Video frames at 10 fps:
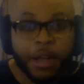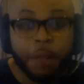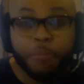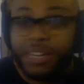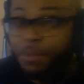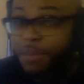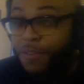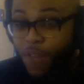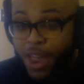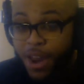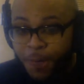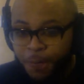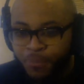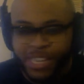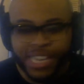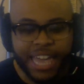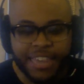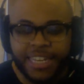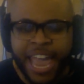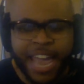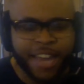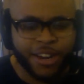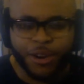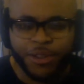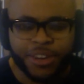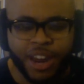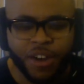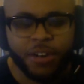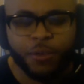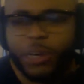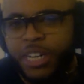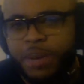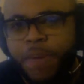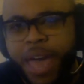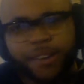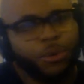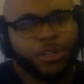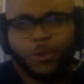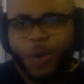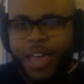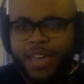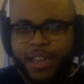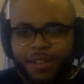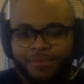But to be fair, Caitlyn handed her the narrative when she backdoored Swaggy.